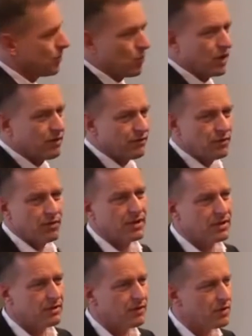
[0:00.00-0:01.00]
in one of your
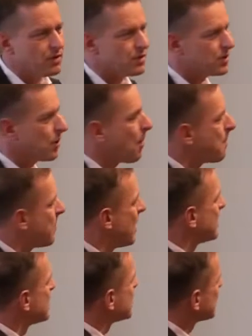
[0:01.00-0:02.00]
interviews,
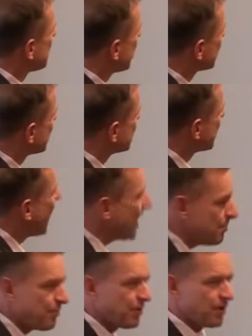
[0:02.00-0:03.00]
but the
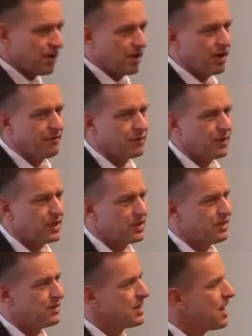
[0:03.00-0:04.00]
type of
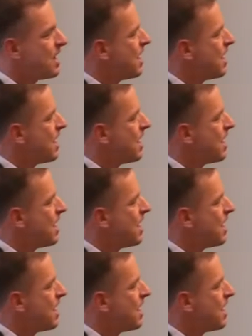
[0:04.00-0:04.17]
questions